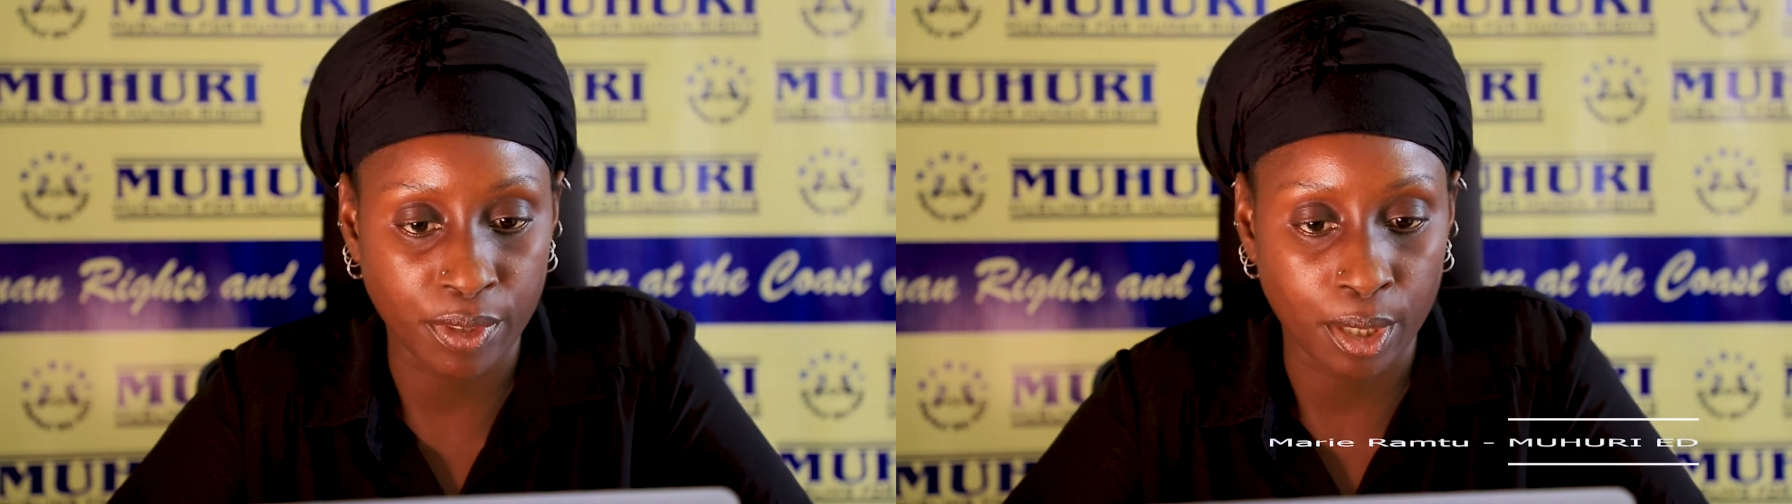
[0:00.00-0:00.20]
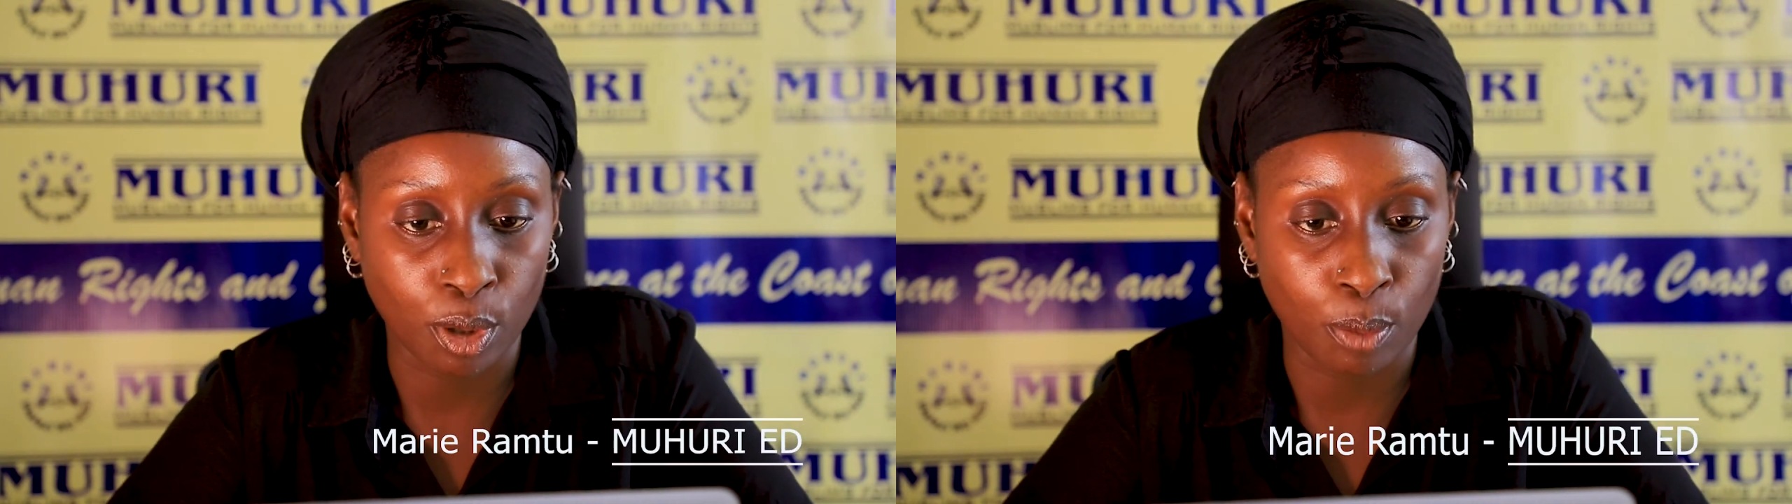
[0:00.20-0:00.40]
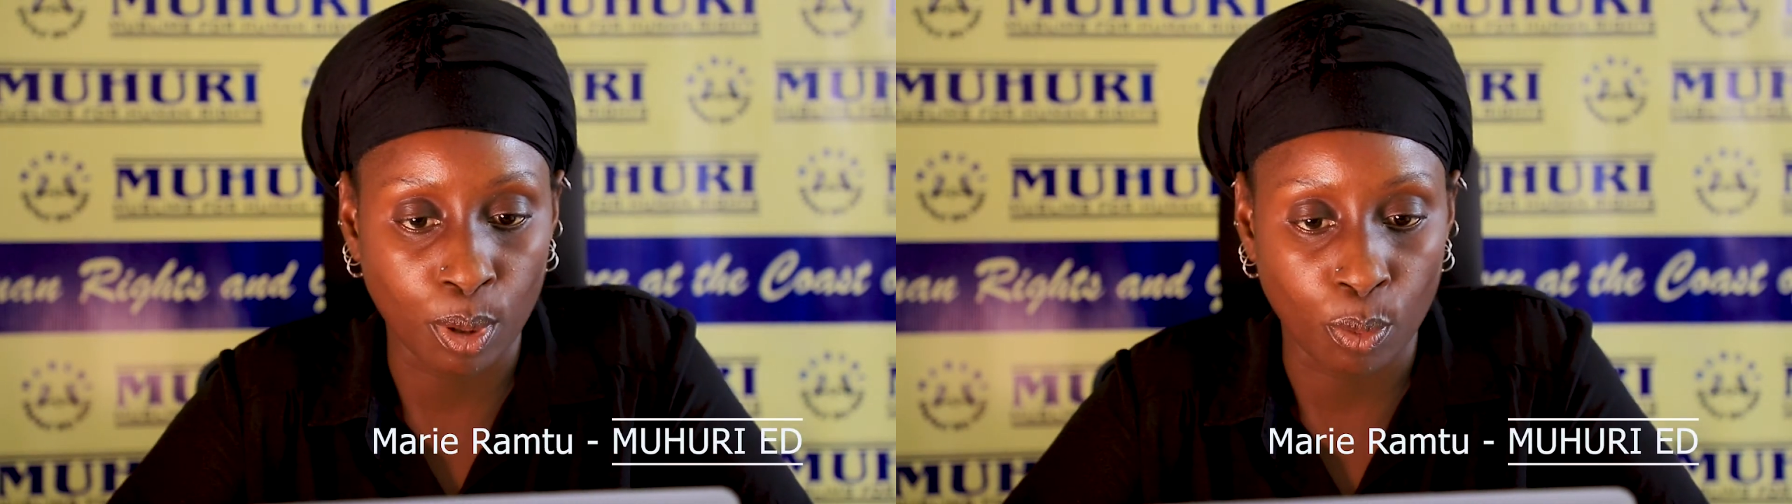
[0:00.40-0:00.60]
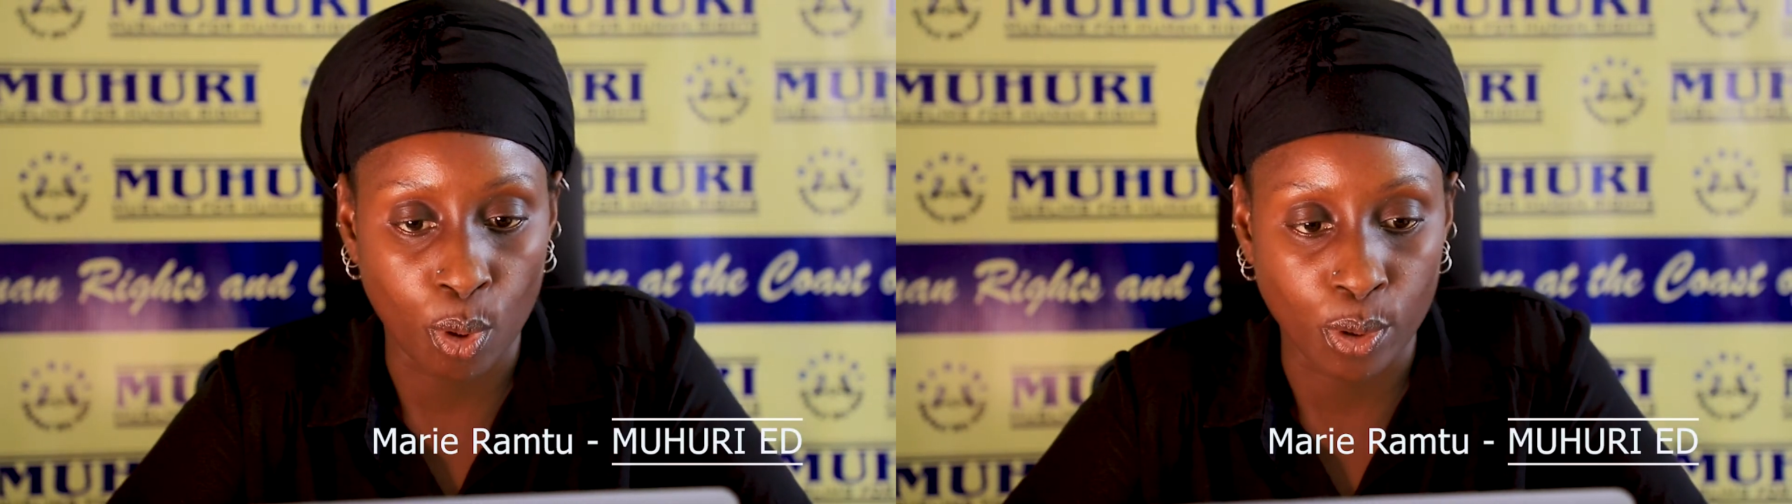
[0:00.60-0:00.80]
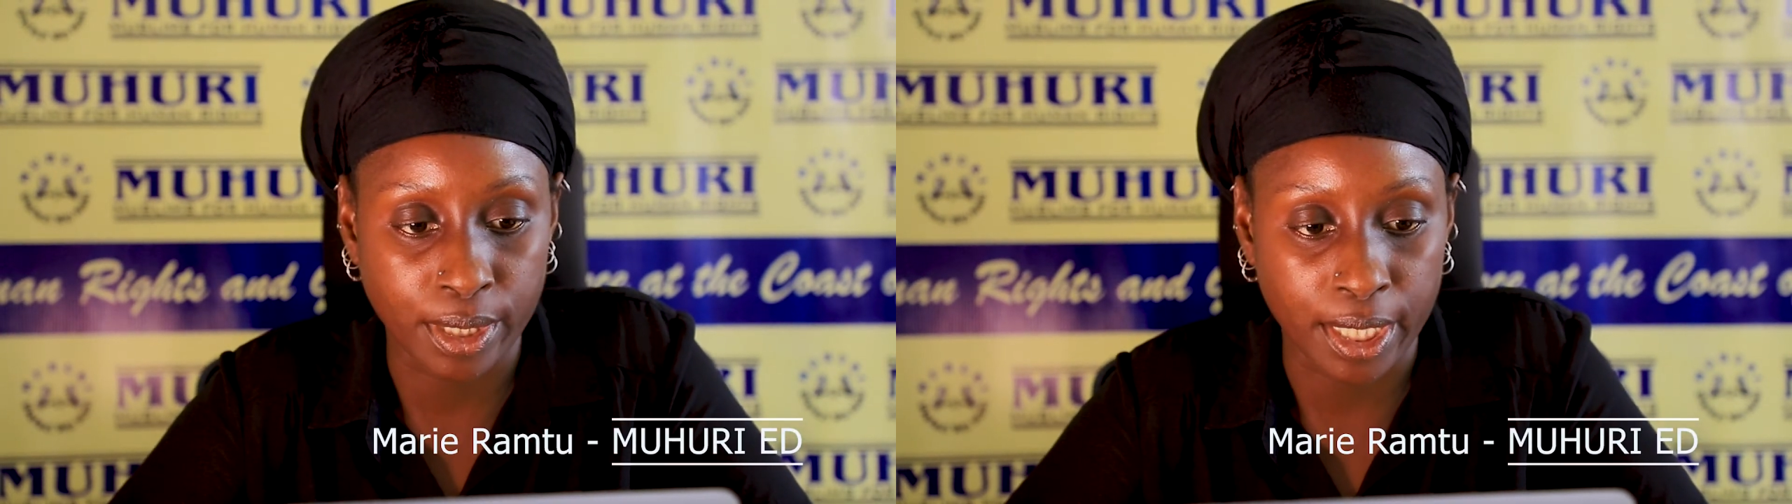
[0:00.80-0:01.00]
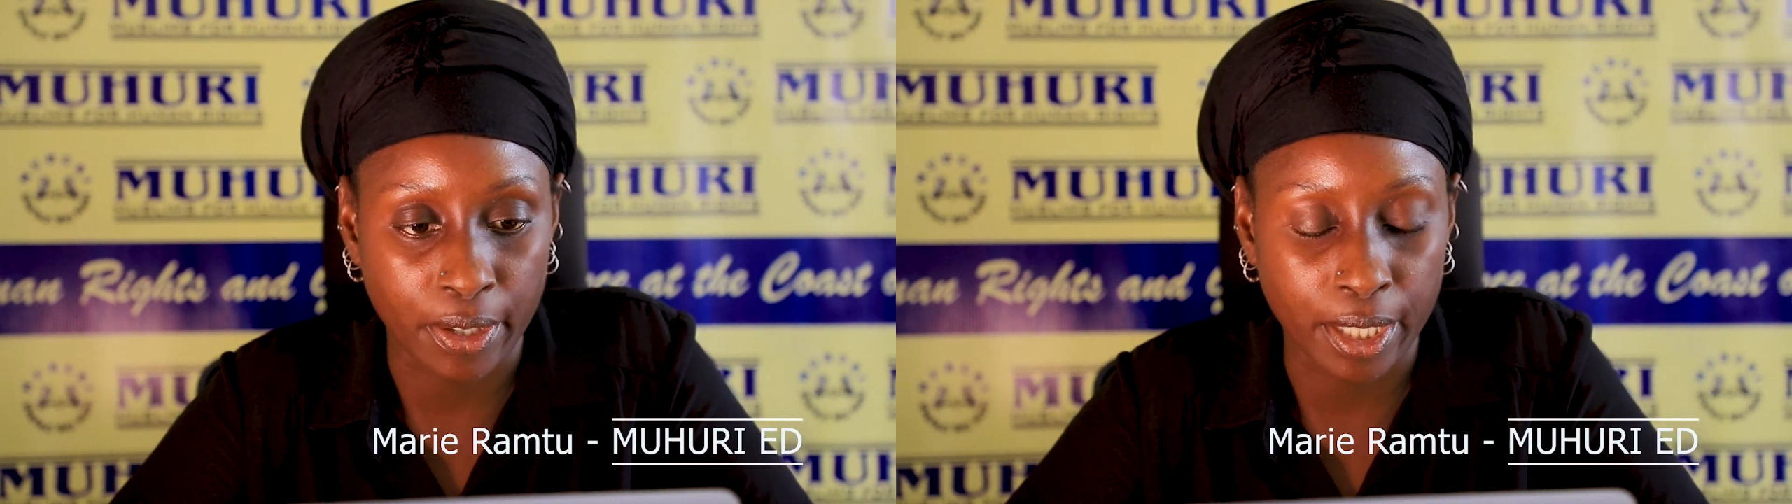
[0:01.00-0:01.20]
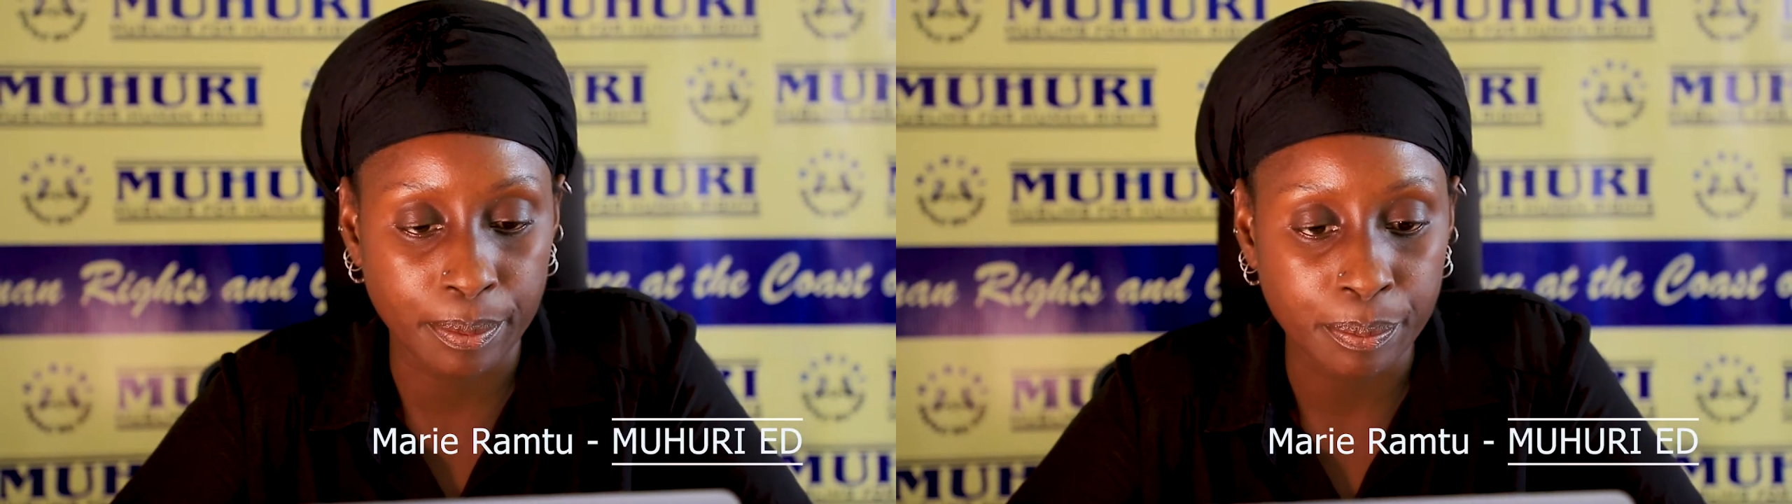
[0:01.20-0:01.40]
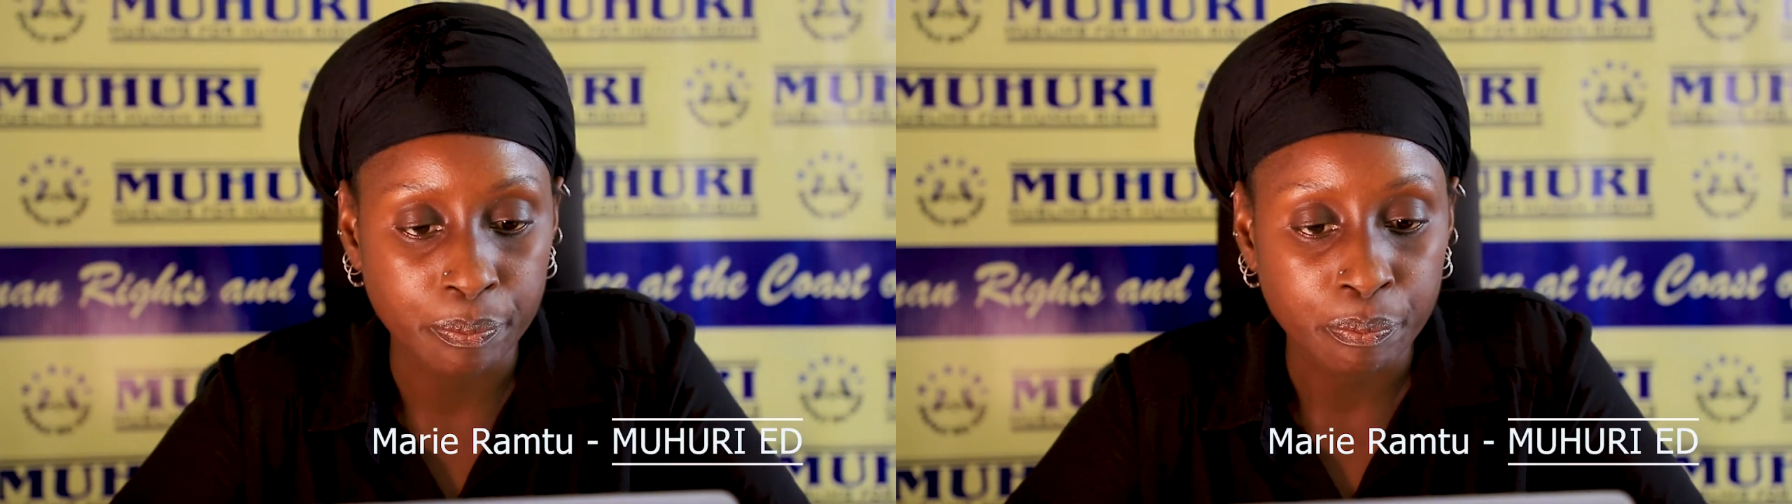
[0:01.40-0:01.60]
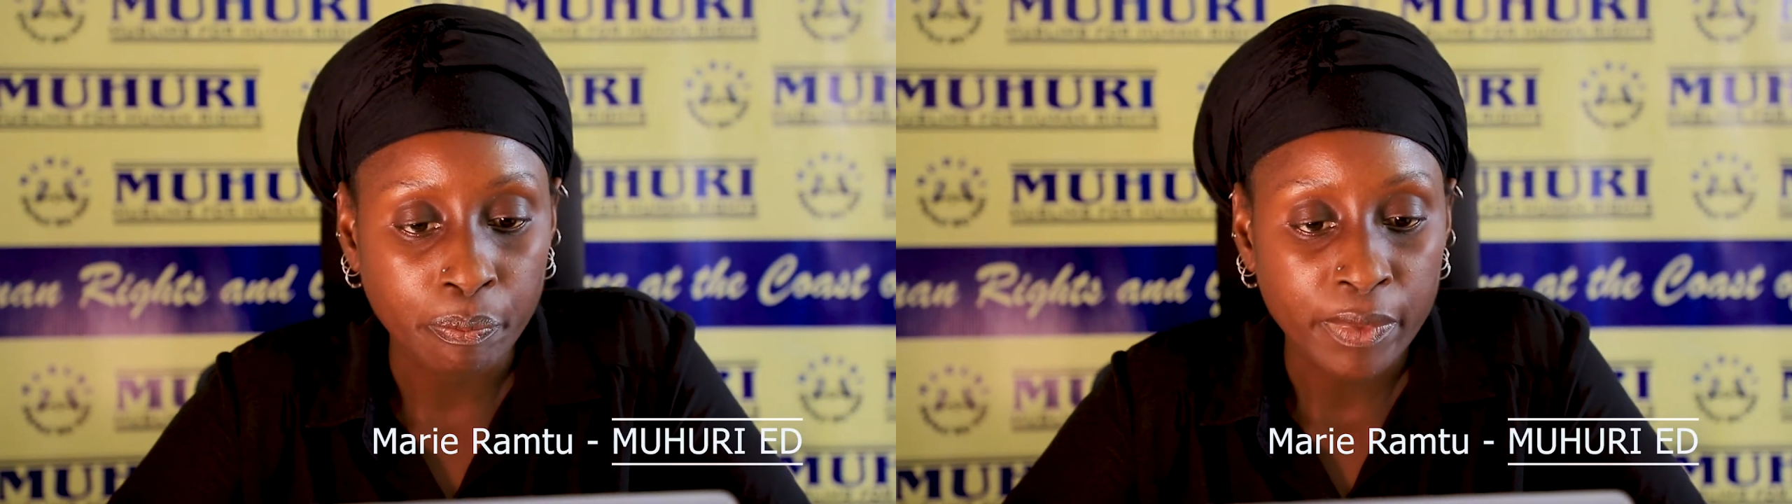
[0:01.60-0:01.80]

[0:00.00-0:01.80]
of the global war on terror.